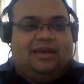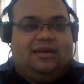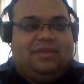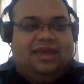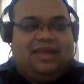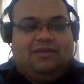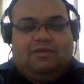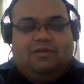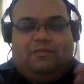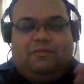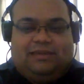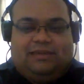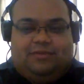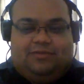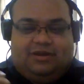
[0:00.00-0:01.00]
making
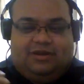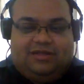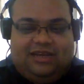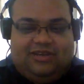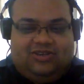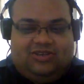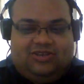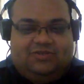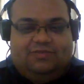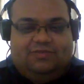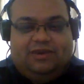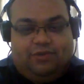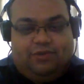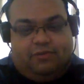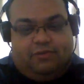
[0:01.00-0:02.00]
repeatable annotations
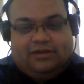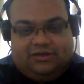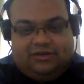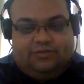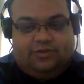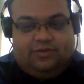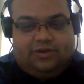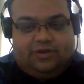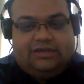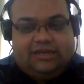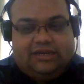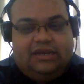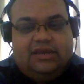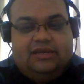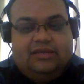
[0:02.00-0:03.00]
being properly supported
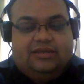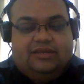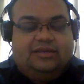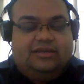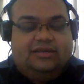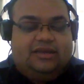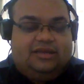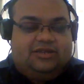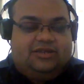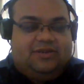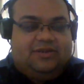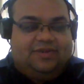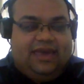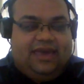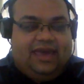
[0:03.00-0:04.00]
in
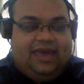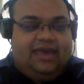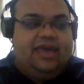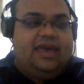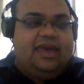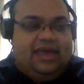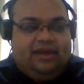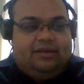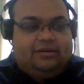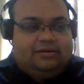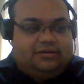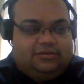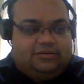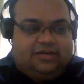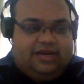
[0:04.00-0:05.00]
JPA, and
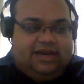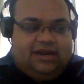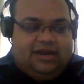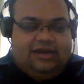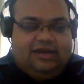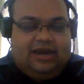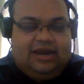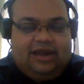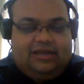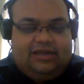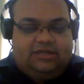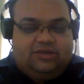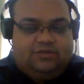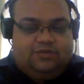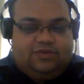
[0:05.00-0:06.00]
also they're
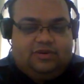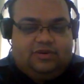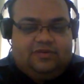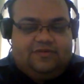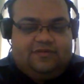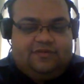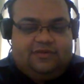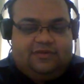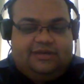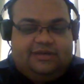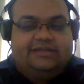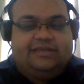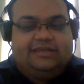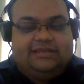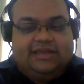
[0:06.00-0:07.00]
adding support for
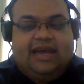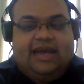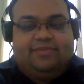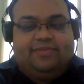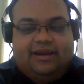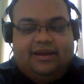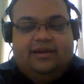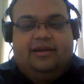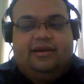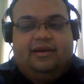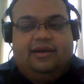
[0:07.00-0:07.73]
date and time there.